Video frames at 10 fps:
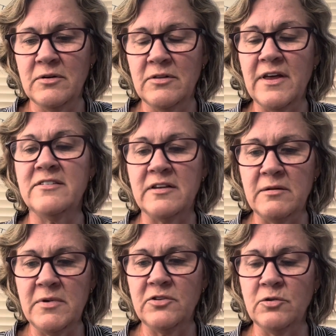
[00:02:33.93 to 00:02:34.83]
they sent
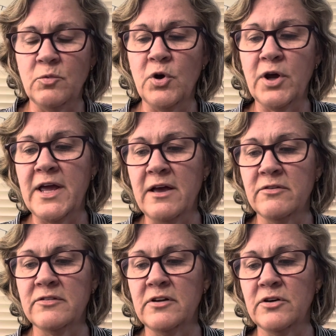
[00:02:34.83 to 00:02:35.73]
me to a work
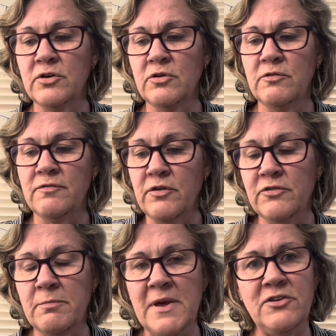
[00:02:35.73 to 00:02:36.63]
counsellor who
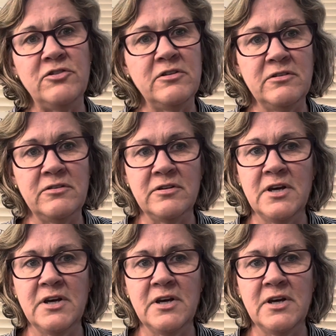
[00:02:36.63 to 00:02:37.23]
first mentioned